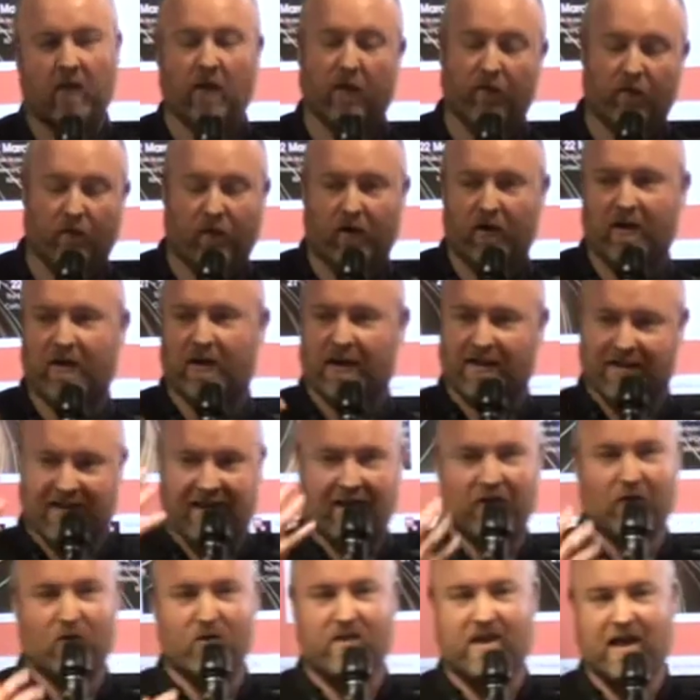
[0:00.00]
As
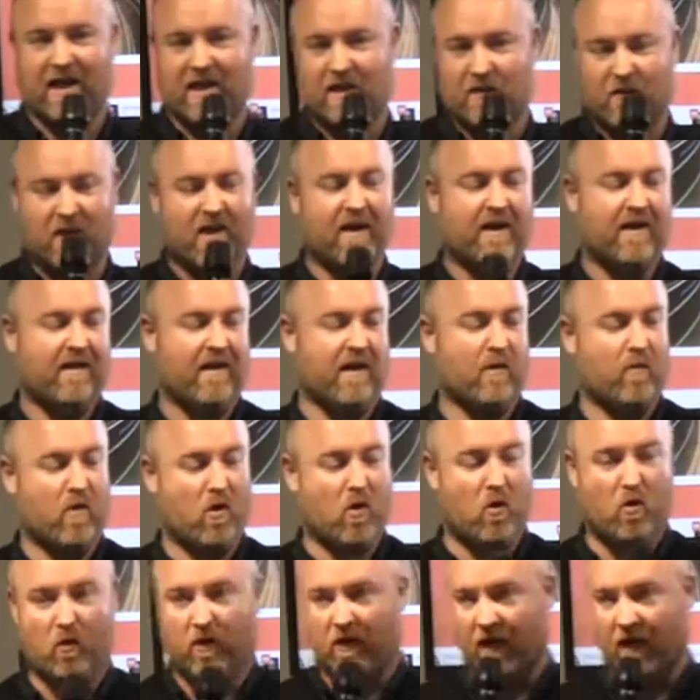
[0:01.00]
again, those days they were all